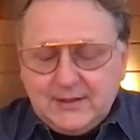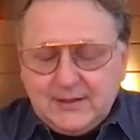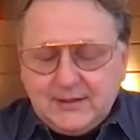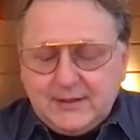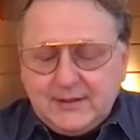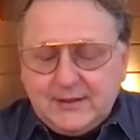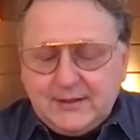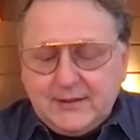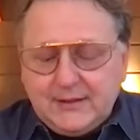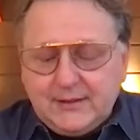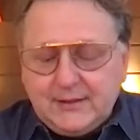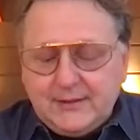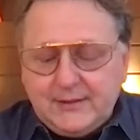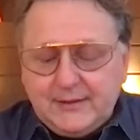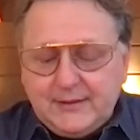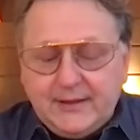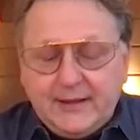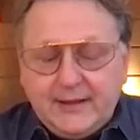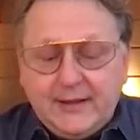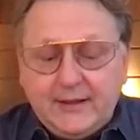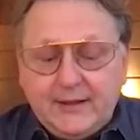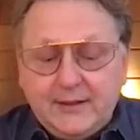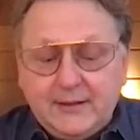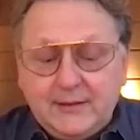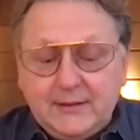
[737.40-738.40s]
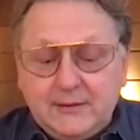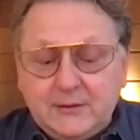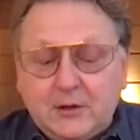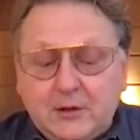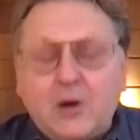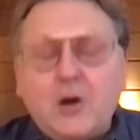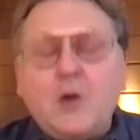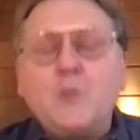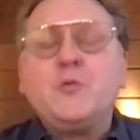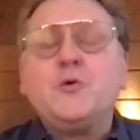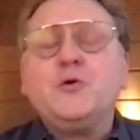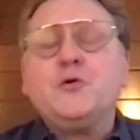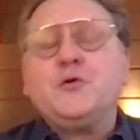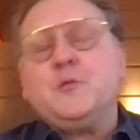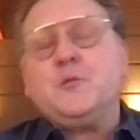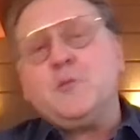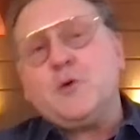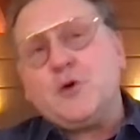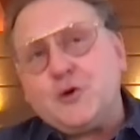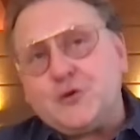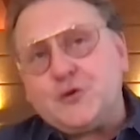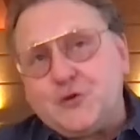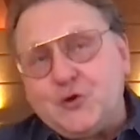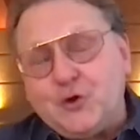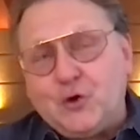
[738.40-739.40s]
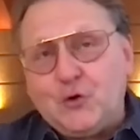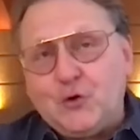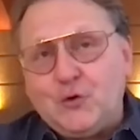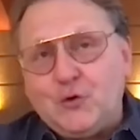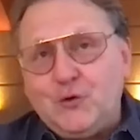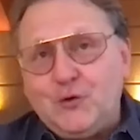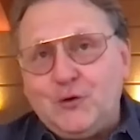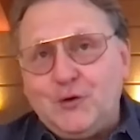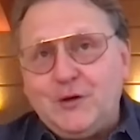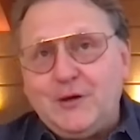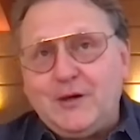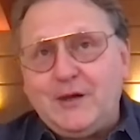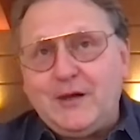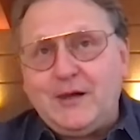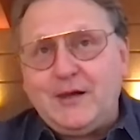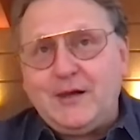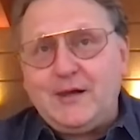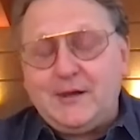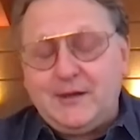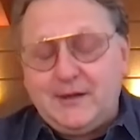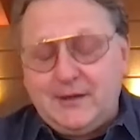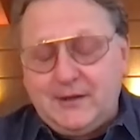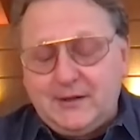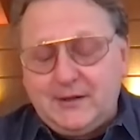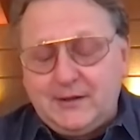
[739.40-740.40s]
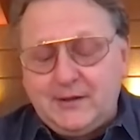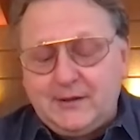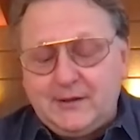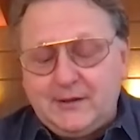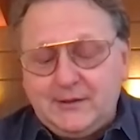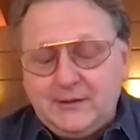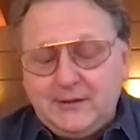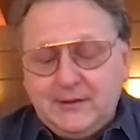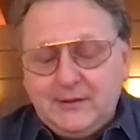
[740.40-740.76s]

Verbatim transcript: Uh, and Hombre de Muerto, uh,